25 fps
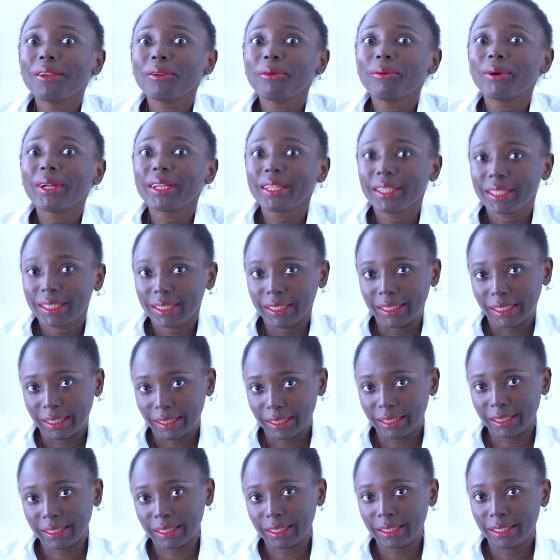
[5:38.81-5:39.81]
do anything,
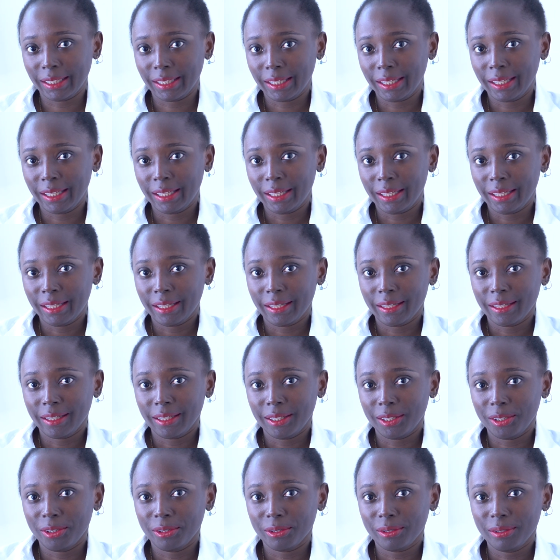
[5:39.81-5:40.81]

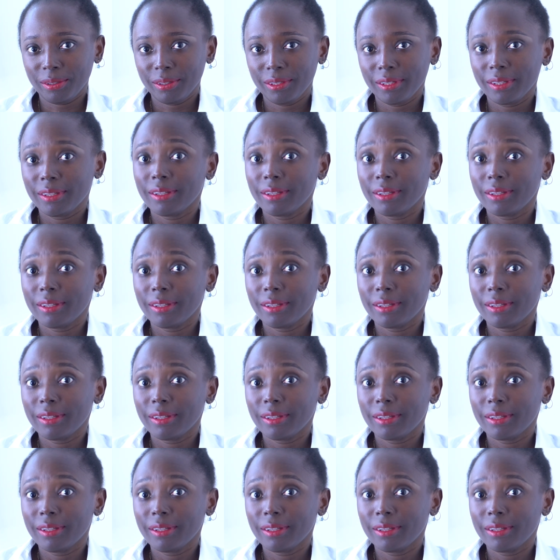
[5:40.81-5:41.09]
you know.